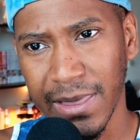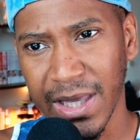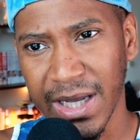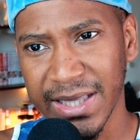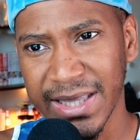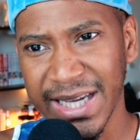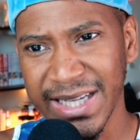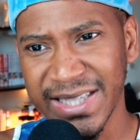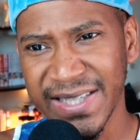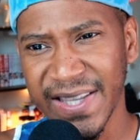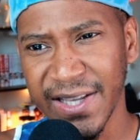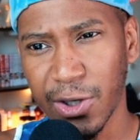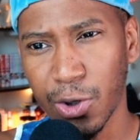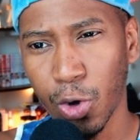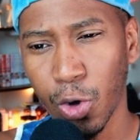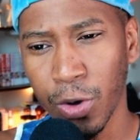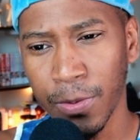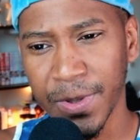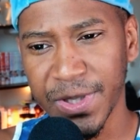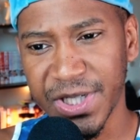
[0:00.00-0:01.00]
the
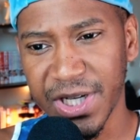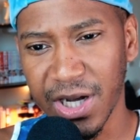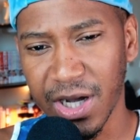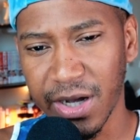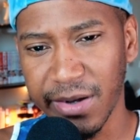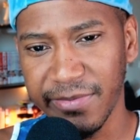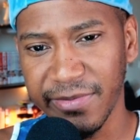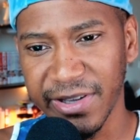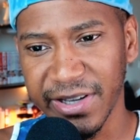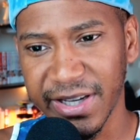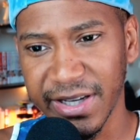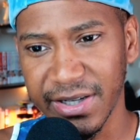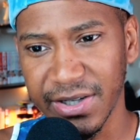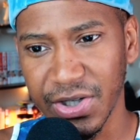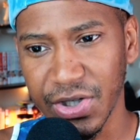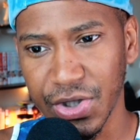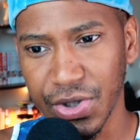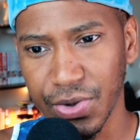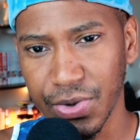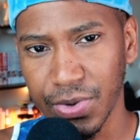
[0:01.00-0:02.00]
Gorbachev looking
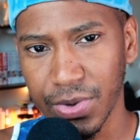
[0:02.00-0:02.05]
dude.